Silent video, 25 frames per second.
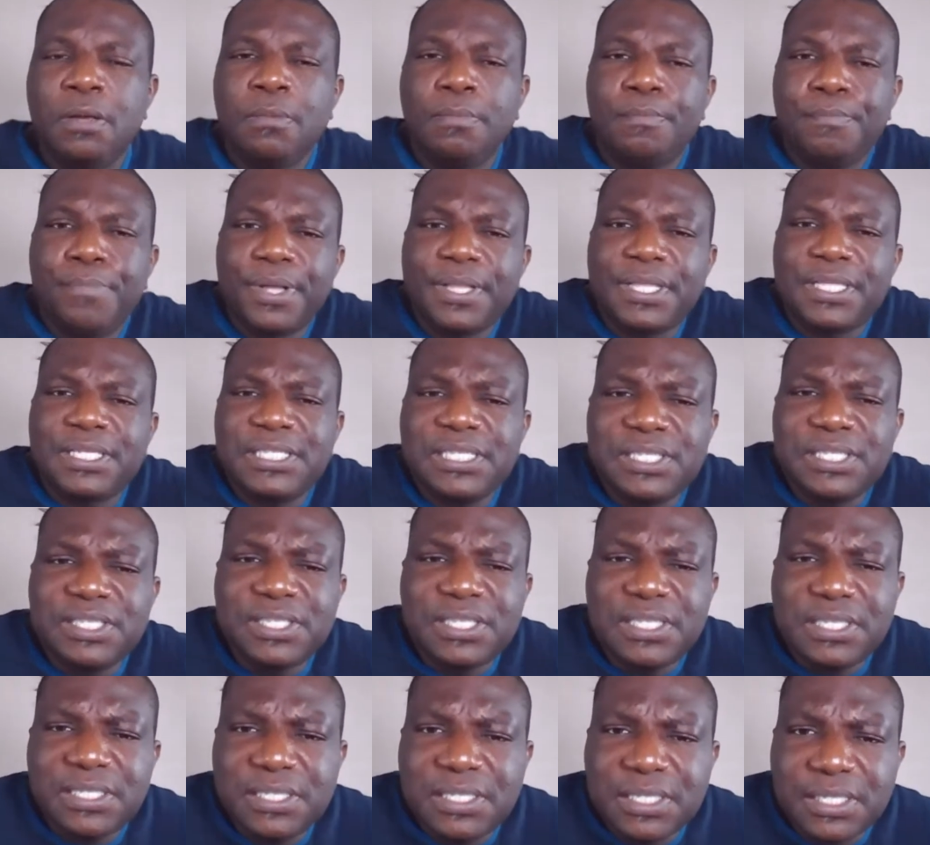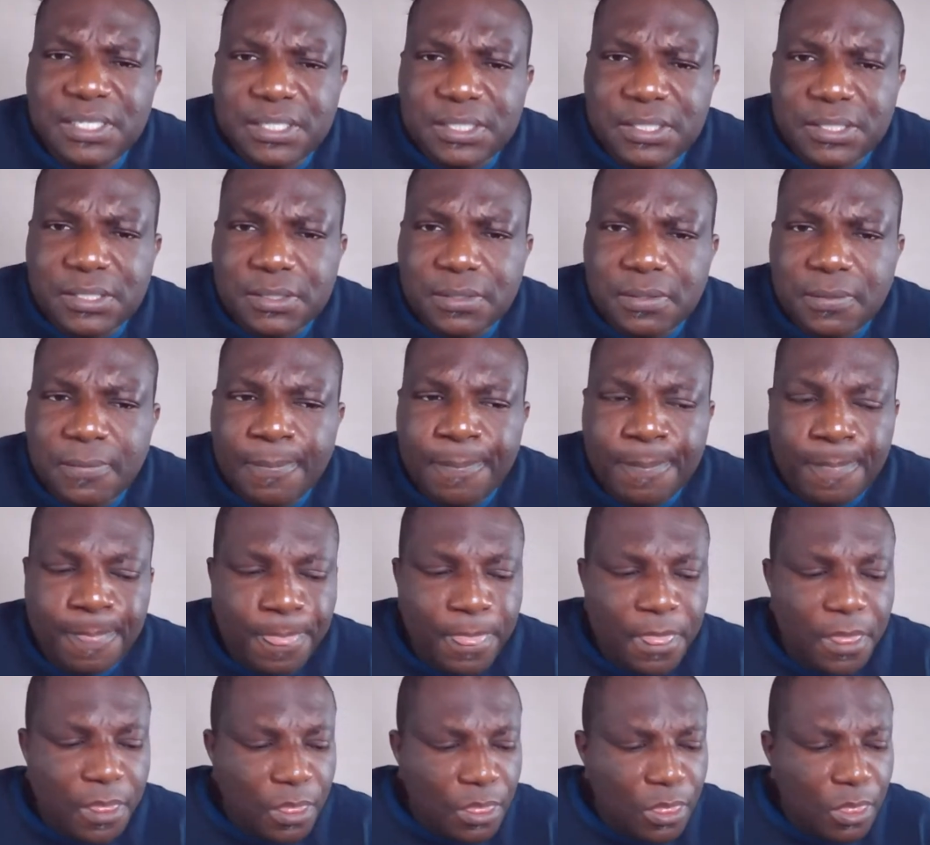Brothers and sisters,
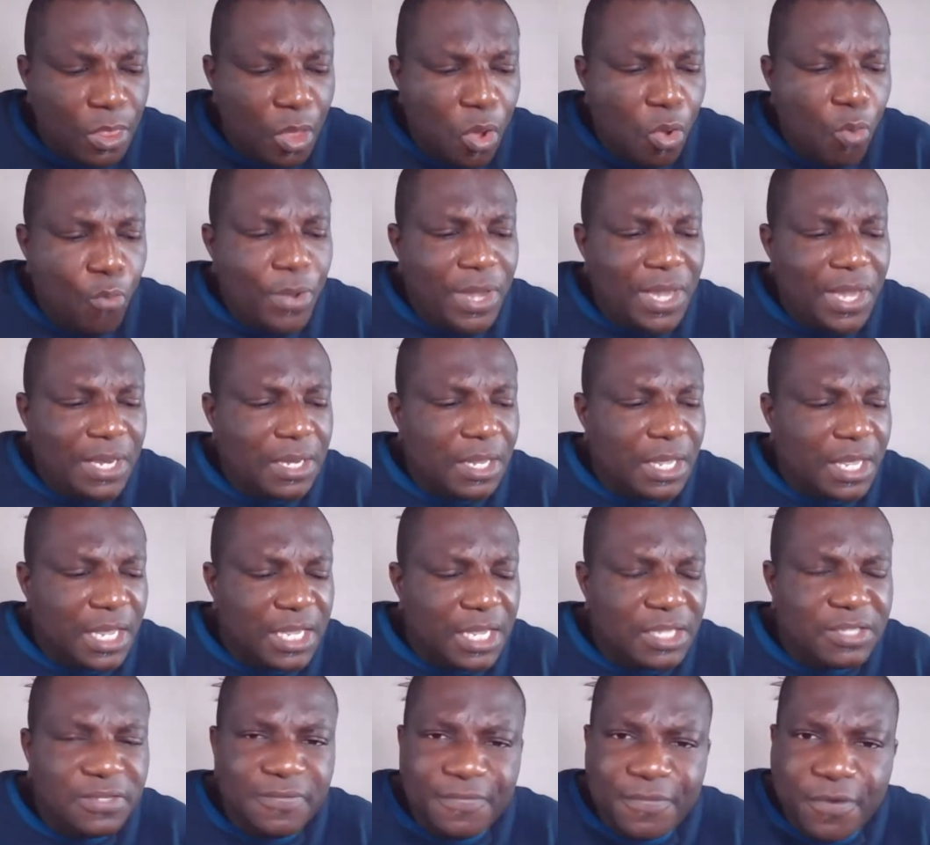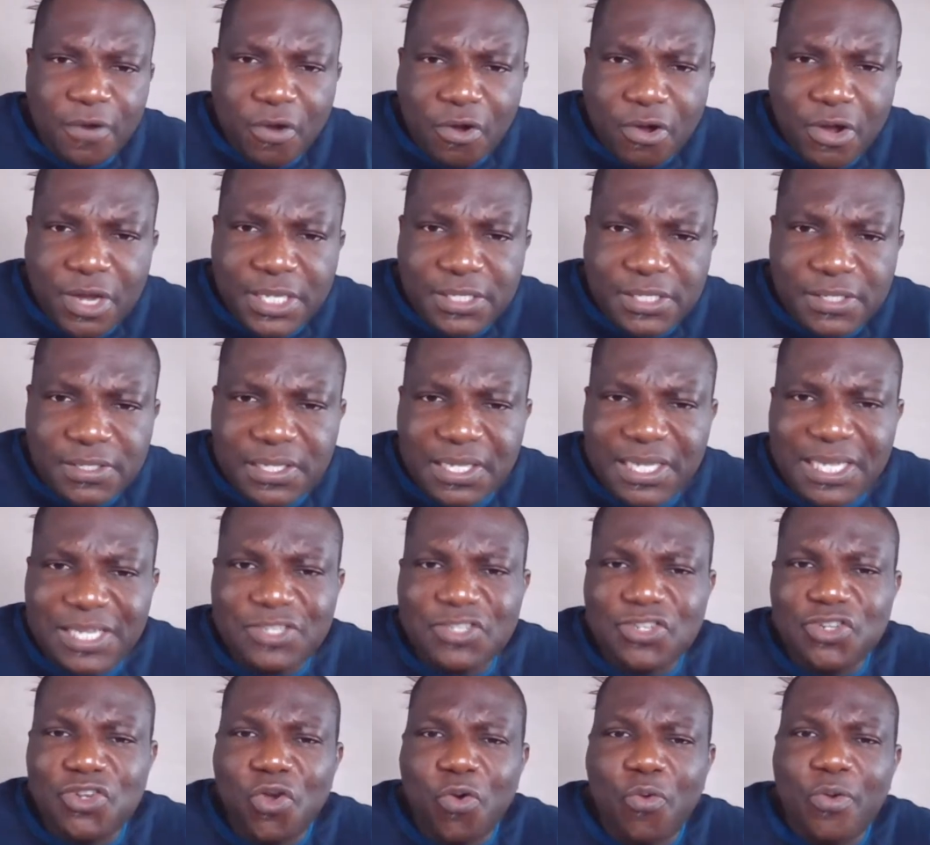Knowing his voice is
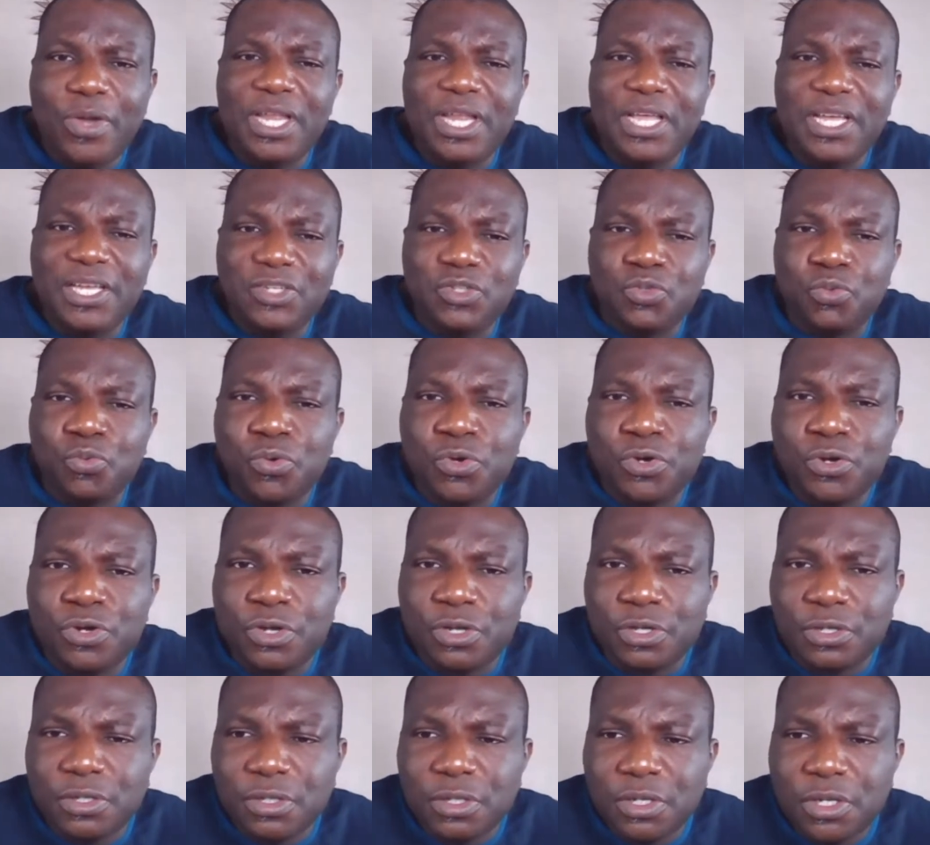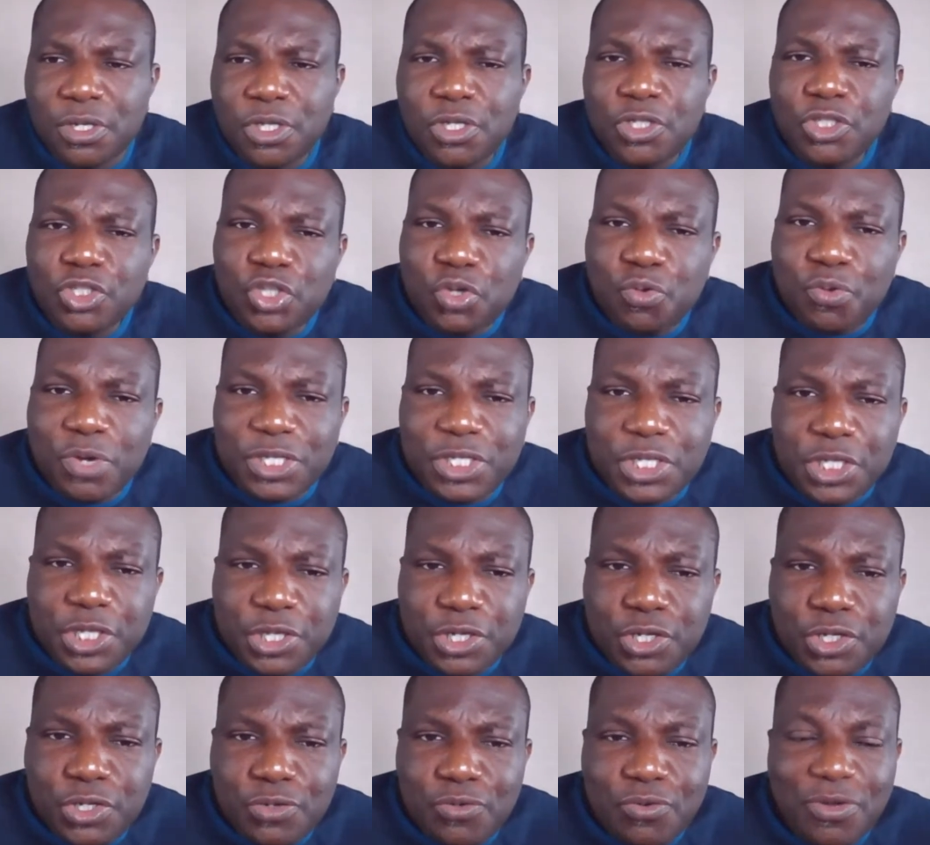knowing his word. So what do you
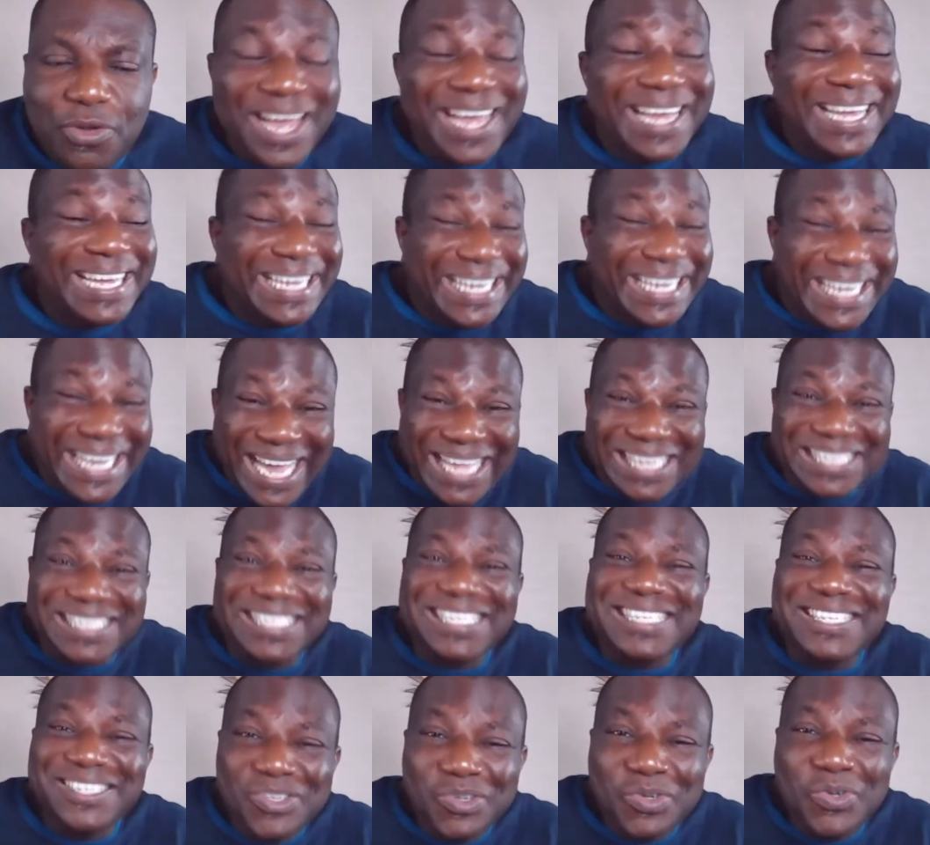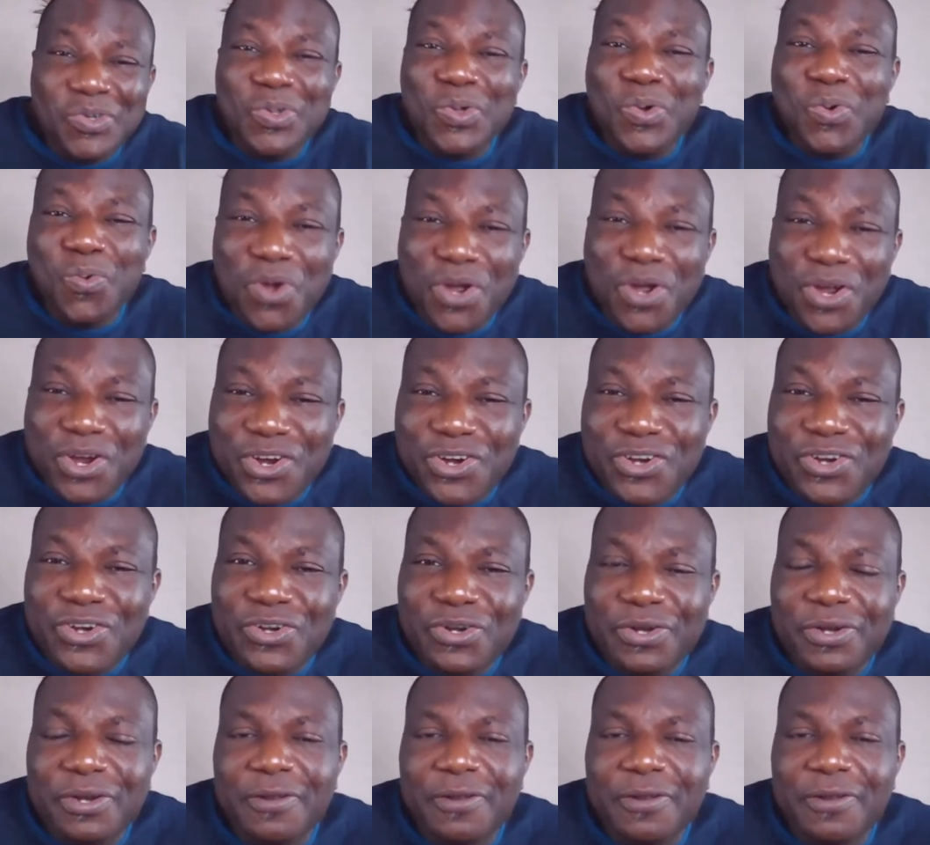do? Get into the word.